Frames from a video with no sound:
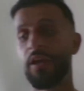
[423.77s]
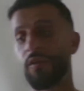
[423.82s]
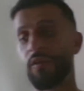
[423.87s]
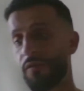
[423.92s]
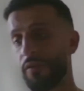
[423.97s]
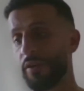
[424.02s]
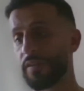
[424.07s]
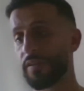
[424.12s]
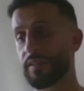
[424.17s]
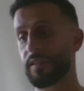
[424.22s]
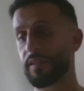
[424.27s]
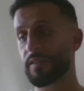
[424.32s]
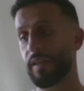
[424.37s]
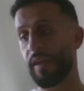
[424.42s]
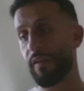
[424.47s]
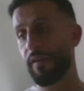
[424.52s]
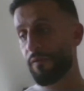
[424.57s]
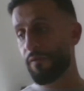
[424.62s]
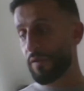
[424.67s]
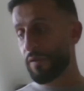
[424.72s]
for instance,
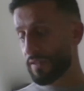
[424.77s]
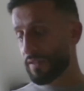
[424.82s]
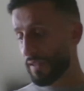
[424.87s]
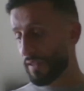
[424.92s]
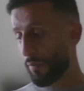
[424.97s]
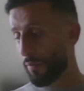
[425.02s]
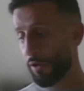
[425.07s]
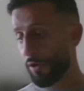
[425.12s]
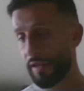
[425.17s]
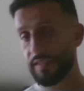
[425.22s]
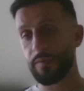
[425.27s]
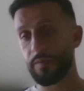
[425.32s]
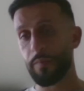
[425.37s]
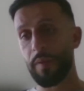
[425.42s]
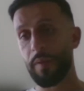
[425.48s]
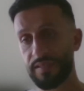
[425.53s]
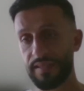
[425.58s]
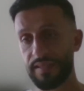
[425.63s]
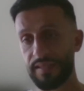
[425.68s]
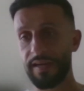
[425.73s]
if someone is
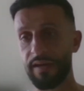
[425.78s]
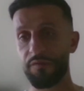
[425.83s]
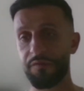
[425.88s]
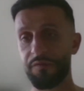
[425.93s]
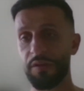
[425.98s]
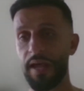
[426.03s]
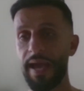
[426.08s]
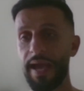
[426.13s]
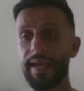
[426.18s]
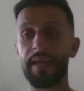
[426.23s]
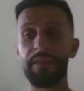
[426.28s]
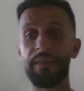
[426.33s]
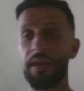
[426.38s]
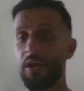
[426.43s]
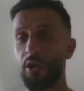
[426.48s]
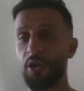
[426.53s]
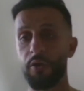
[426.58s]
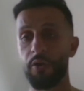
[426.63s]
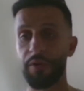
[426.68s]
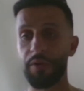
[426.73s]
missing a flag and they
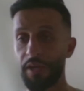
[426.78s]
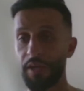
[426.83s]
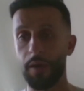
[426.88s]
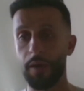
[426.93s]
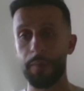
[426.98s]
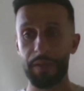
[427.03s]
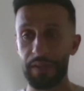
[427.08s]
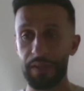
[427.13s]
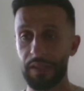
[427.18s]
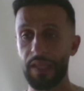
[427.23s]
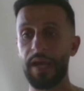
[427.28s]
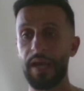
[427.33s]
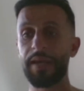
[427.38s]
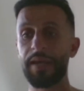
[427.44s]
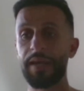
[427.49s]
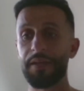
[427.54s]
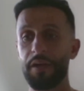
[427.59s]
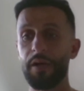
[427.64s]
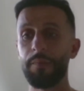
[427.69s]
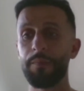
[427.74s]
hurry up and
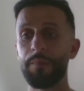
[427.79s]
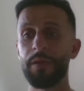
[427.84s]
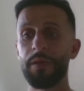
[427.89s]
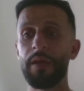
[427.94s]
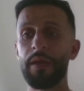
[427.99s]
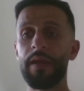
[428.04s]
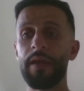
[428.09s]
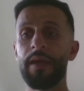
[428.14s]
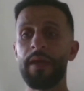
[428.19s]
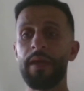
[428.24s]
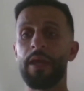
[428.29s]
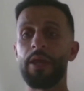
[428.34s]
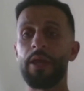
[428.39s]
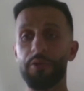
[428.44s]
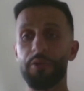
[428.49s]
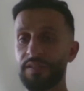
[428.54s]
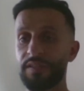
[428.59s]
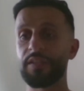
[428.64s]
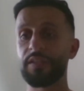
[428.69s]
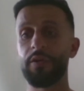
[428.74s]
line up,
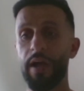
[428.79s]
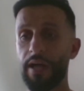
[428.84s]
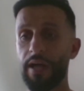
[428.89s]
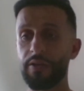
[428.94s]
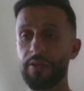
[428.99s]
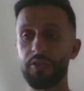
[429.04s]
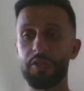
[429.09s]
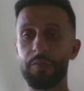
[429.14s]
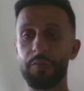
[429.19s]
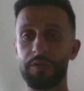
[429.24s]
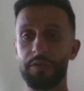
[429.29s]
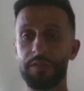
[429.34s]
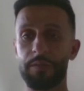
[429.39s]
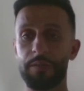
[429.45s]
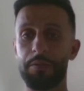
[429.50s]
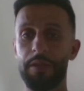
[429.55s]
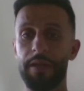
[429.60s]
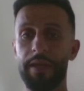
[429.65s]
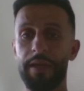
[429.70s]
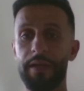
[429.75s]
they're still eligible to
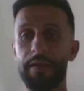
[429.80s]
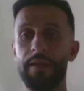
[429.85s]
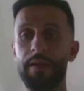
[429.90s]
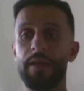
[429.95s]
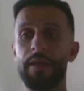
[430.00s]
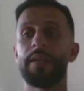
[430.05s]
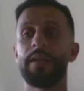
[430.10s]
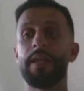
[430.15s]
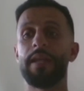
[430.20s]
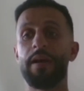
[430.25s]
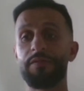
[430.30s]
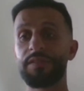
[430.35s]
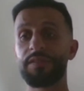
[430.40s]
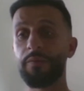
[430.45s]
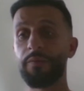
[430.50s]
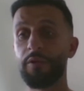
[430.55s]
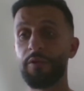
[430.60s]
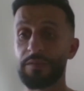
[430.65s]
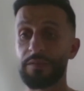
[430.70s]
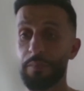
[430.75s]
play. Now, if
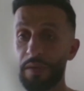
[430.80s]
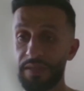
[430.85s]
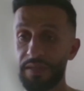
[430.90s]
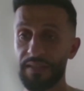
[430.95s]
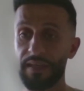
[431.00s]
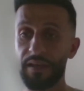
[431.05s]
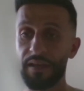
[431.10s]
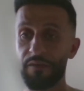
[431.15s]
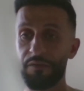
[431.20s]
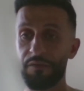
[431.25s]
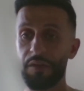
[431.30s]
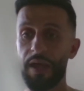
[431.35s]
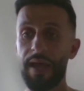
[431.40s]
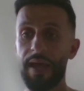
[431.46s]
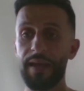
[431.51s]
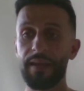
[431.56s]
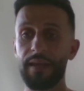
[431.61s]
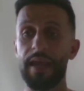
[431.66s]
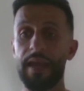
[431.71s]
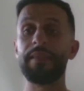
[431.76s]
someone is missing a
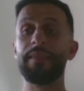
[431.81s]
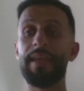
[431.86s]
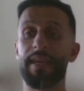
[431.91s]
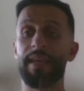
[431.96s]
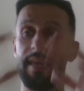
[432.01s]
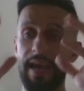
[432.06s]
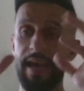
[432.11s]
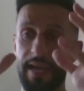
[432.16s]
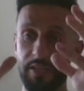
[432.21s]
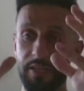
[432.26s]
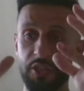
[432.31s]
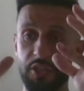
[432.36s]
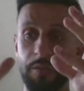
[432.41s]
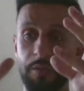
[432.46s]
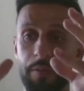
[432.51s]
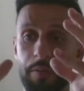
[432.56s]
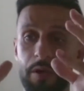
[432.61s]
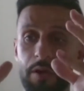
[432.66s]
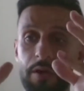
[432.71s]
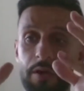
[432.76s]
flag and they catch the
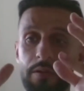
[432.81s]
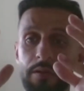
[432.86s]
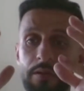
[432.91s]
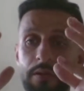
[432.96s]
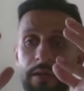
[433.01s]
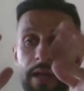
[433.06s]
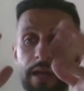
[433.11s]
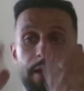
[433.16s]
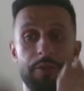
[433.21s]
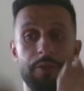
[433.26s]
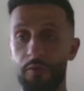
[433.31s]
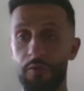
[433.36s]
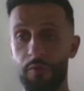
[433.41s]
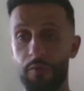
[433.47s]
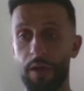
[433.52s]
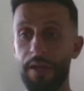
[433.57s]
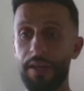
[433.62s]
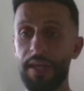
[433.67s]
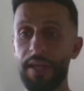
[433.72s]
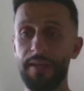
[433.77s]
ball and they're
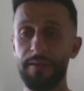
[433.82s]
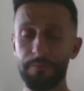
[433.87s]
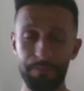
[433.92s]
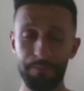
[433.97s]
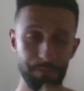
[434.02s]
running,